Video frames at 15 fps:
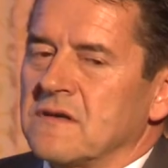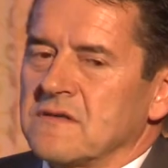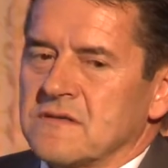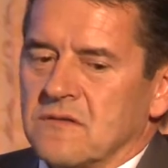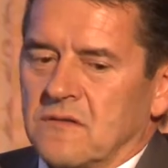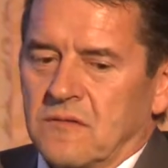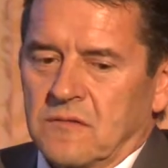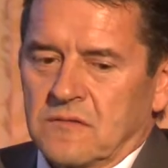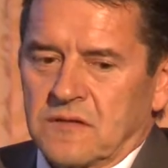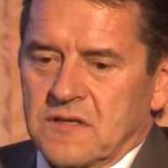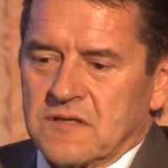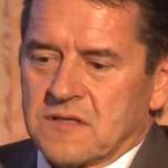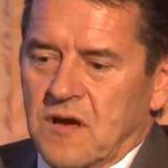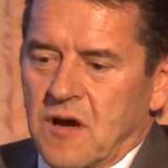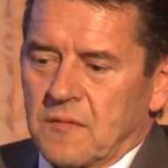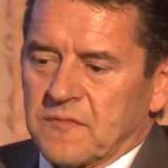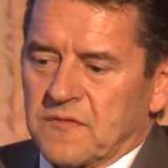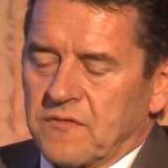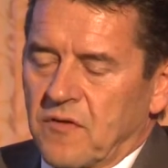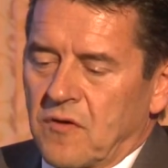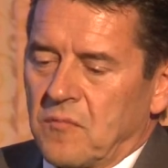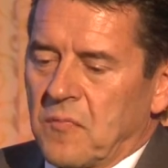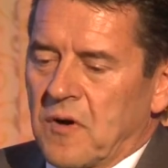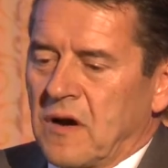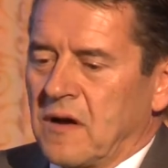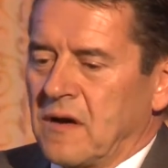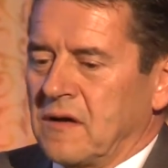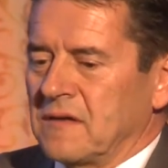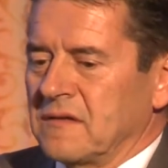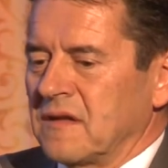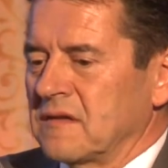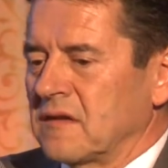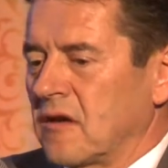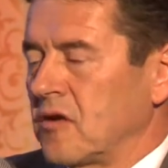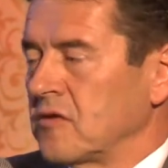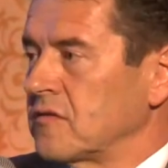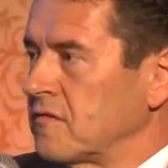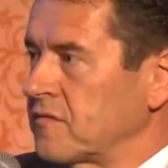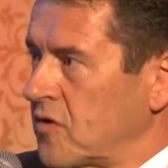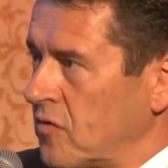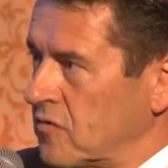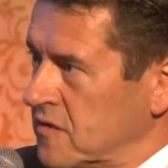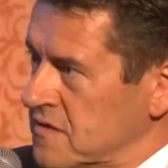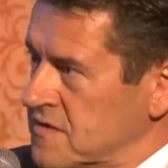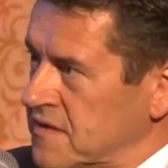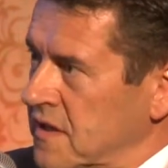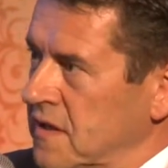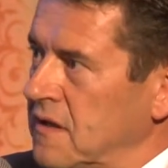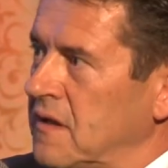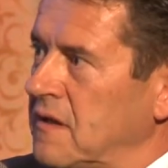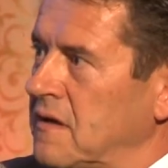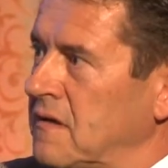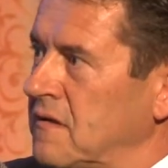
So this comes from that a lot of doctors still